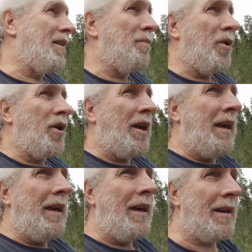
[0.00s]
in the book
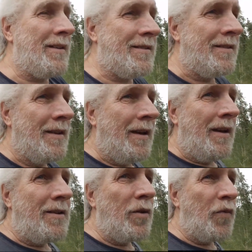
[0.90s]
he hints
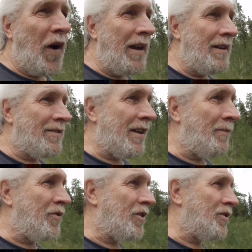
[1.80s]
to find a
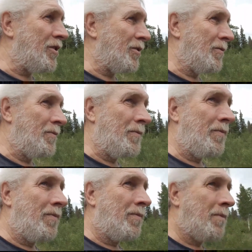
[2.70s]
substitute.
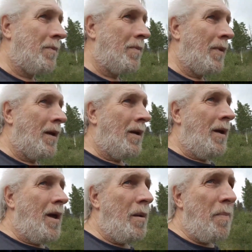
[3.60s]

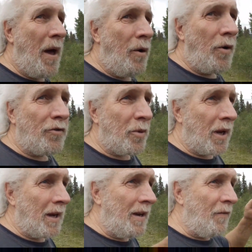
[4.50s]
A bell was
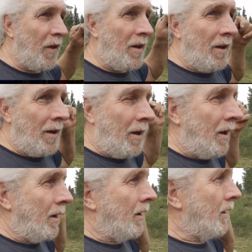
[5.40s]
ringing.
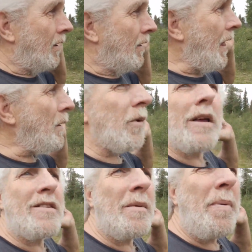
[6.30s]
That rings